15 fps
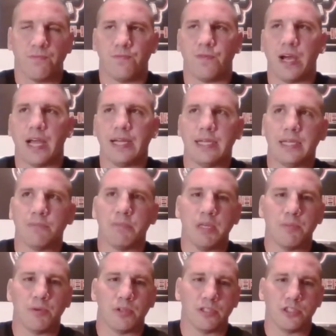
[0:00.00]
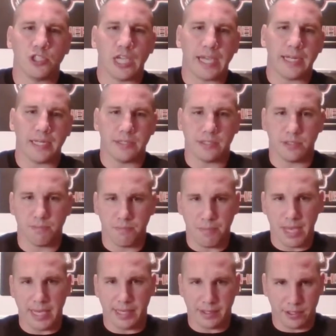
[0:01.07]
finding people in China to
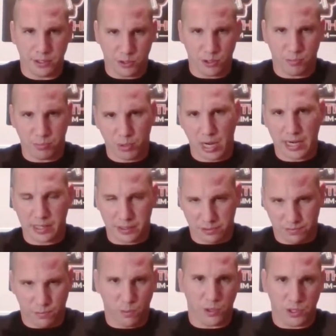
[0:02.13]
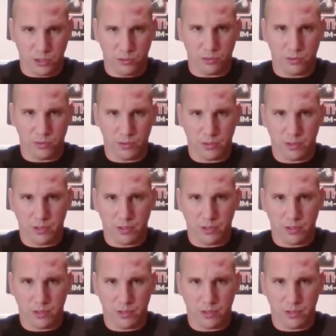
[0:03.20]
make your product for you